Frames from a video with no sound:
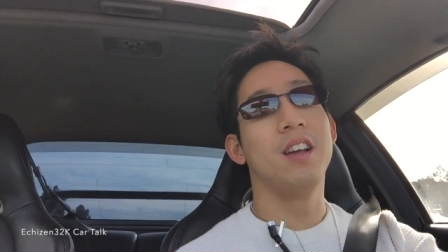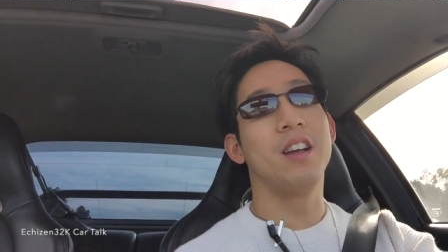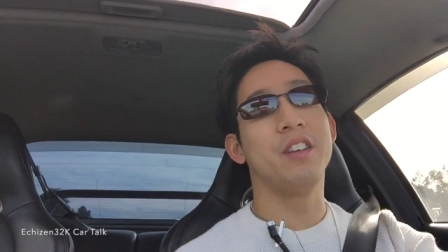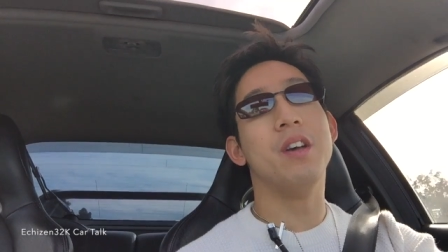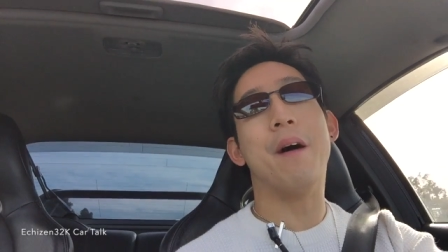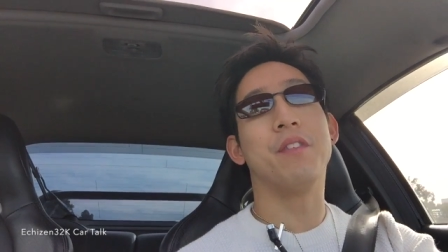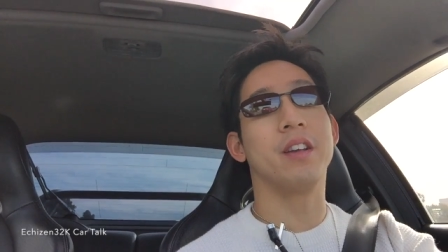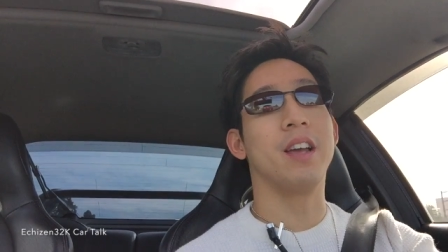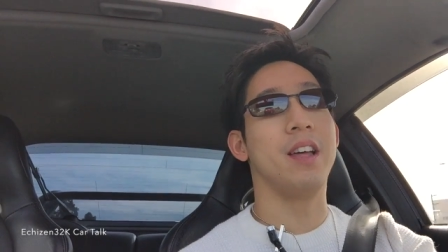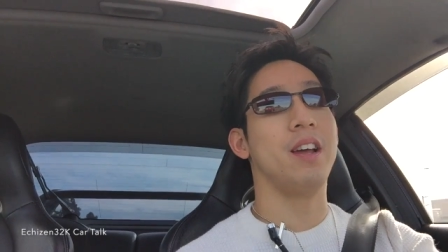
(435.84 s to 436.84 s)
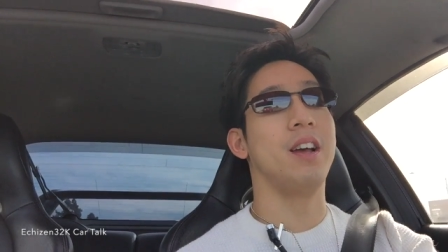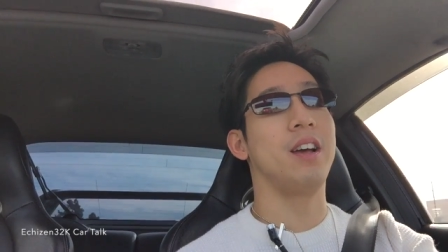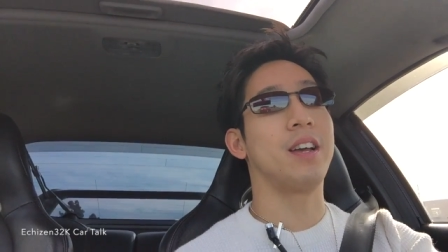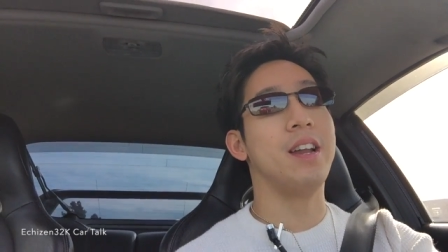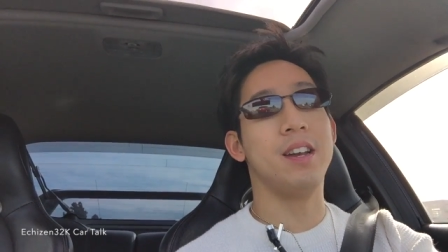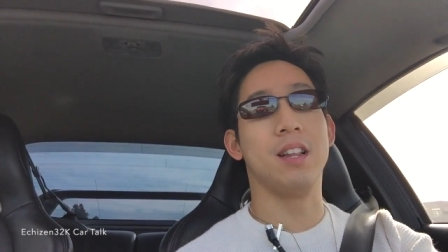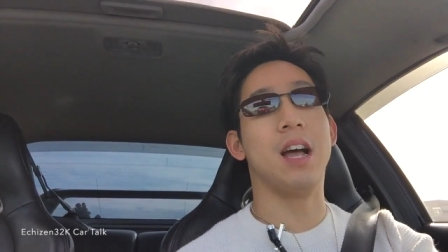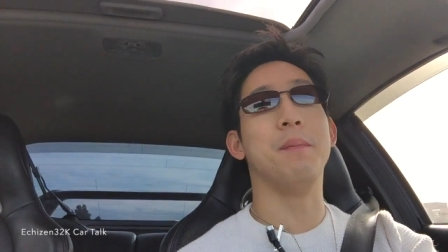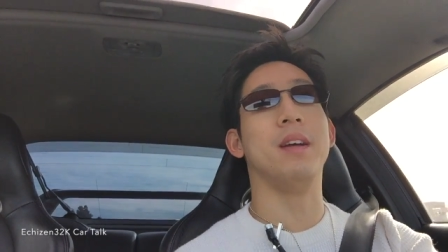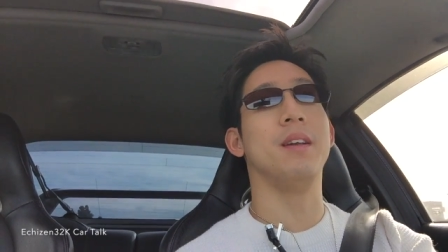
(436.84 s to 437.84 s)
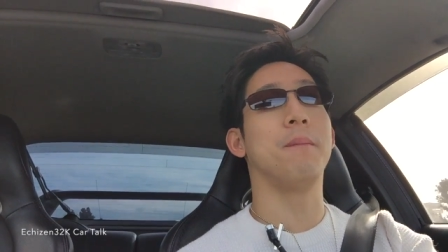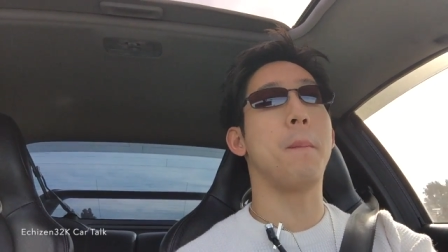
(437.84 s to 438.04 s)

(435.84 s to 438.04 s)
you have to get in alignment.